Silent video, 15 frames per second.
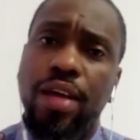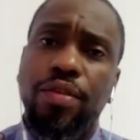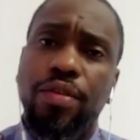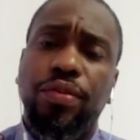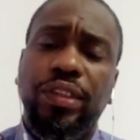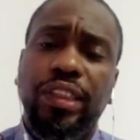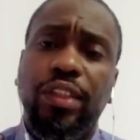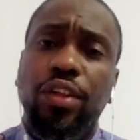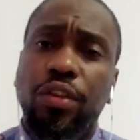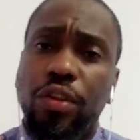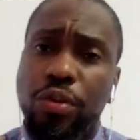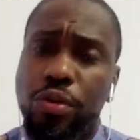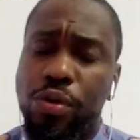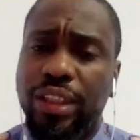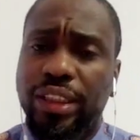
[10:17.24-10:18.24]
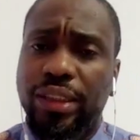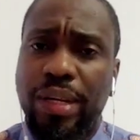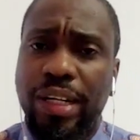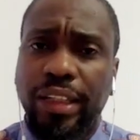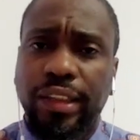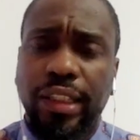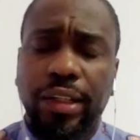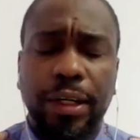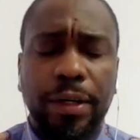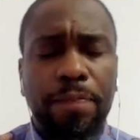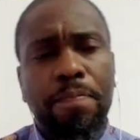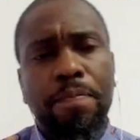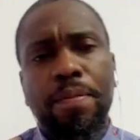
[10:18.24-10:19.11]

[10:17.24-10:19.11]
and the visit of the U S military.